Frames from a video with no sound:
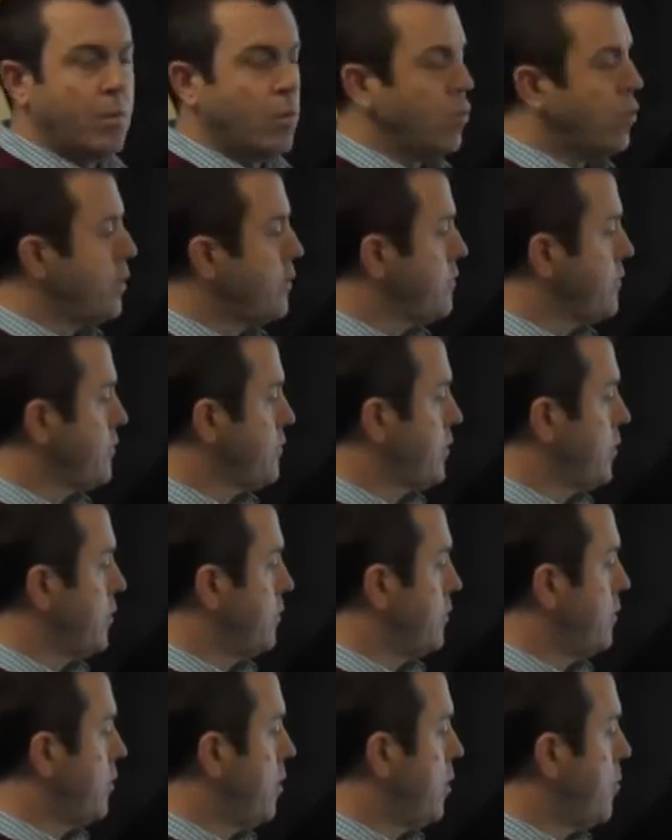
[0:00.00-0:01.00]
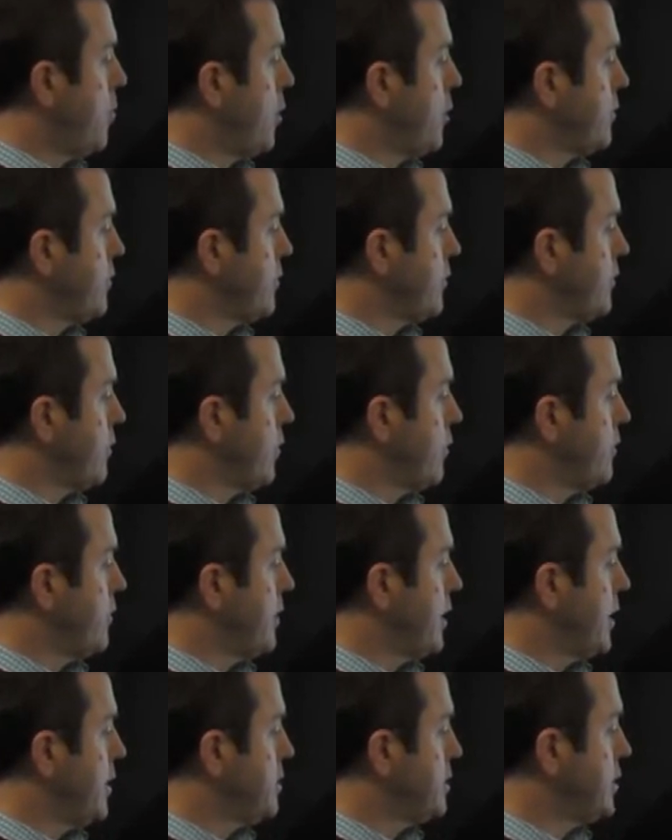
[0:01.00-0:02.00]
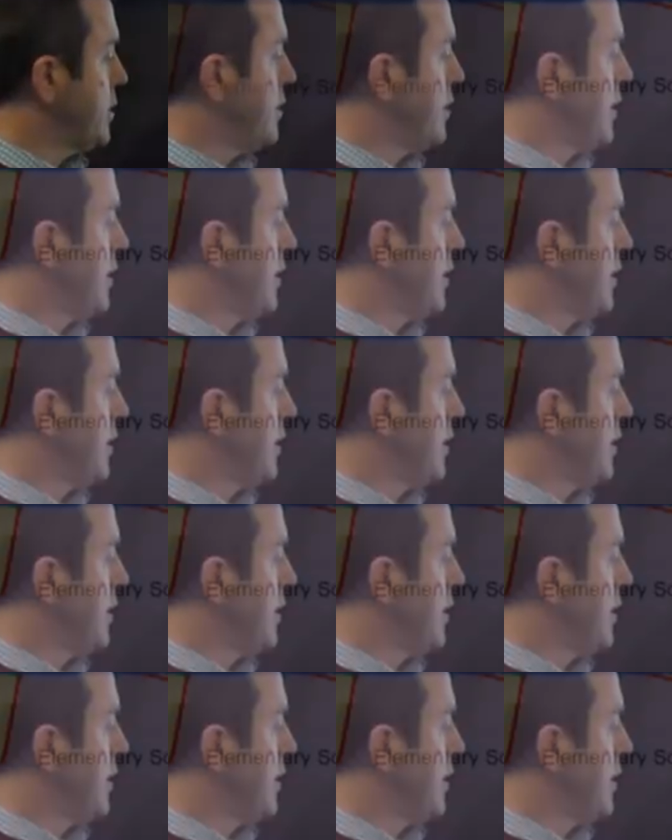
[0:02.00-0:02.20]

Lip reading: Woods Homeowners Association.